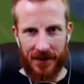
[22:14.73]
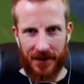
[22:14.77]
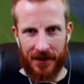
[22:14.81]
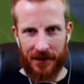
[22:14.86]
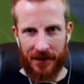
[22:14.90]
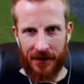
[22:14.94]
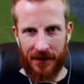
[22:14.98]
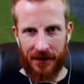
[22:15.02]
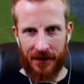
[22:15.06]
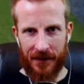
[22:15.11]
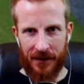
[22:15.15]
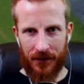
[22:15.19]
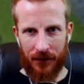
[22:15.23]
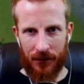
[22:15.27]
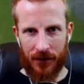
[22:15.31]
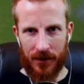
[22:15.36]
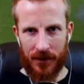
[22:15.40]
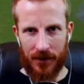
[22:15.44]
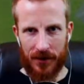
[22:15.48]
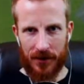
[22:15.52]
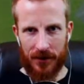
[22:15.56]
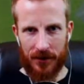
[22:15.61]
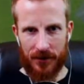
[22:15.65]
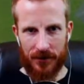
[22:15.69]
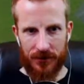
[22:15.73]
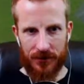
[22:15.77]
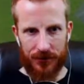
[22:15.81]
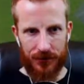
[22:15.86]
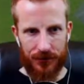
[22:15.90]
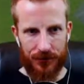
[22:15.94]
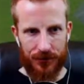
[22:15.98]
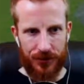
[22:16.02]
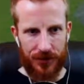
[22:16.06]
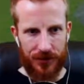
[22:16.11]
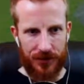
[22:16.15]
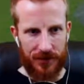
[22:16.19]
and I think we're going to do
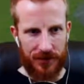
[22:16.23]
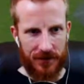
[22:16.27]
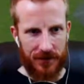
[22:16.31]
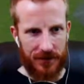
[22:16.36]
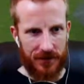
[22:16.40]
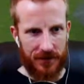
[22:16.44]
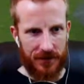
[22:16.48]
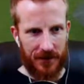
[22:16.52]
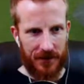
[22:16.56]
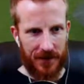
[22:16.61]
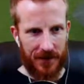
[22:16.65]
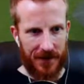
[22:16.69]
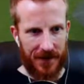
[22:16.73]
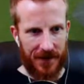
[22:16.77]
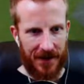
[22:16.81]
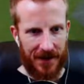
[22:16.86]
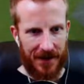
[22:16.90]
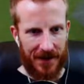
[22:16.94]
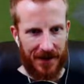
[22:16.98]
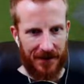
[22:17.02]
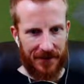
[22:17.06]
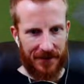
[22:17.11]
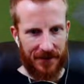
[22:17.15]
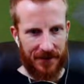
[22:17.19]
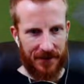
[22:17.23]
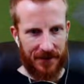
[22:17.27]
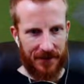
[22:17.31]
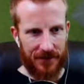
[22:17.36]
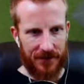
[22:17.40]
just that.